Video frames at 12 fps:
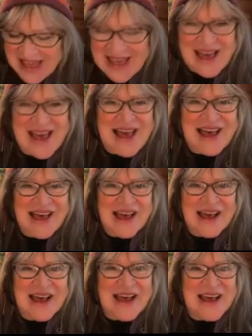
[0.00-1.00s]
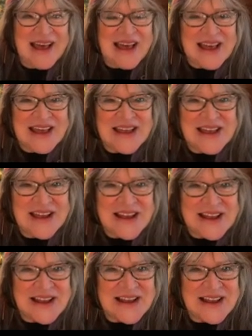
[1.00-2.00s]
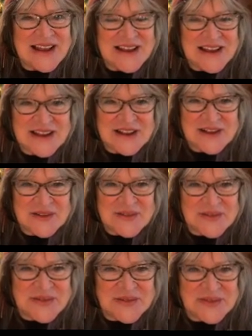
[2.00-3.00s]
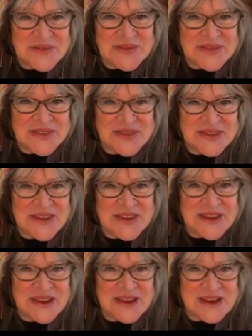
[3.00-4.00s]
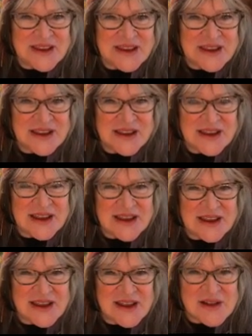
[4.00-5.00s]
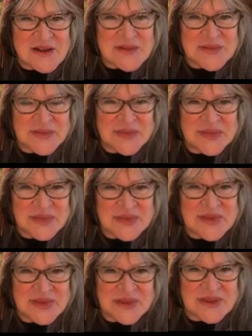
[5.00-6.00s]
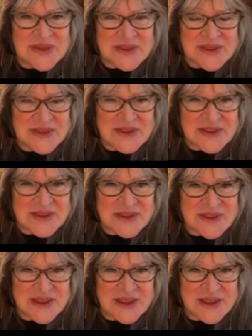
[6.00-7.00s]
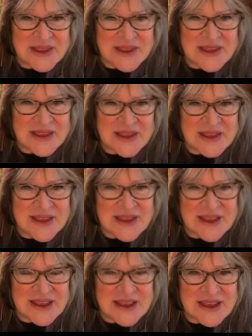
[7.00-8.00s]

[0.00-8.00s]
This person isn't speaking.